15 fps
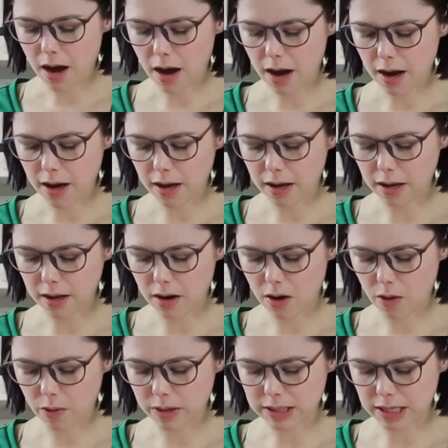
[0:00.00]
I
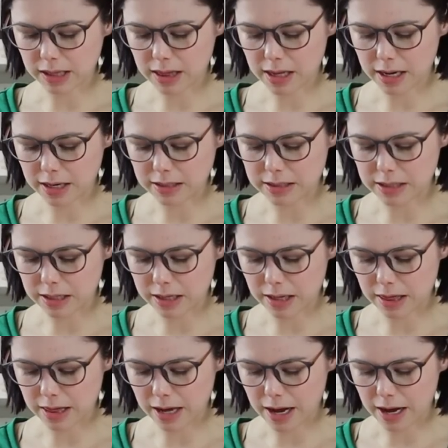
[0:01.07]
always like the idea
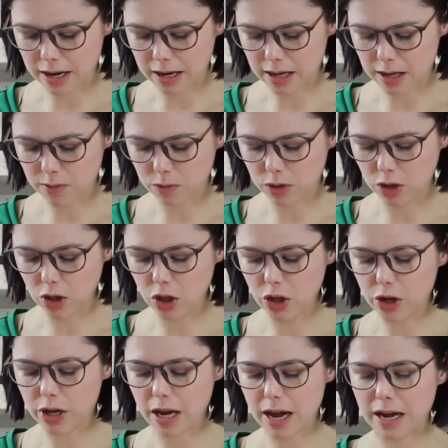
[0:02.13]
that it would
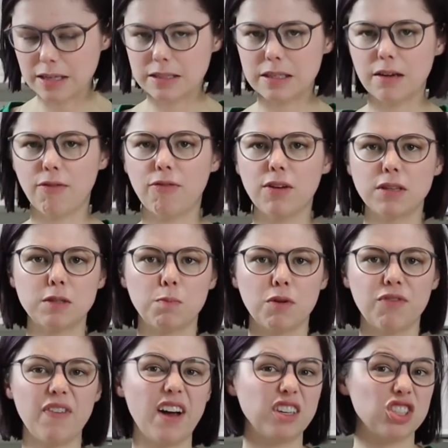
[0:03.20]
look as if it's
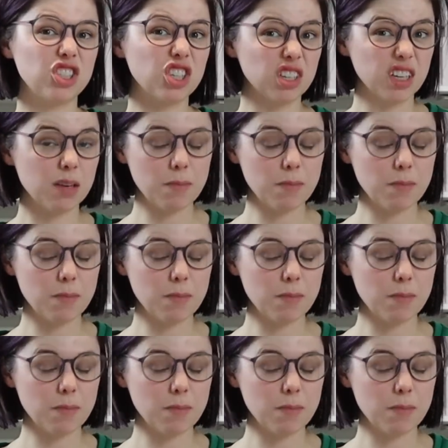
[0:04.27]
professionally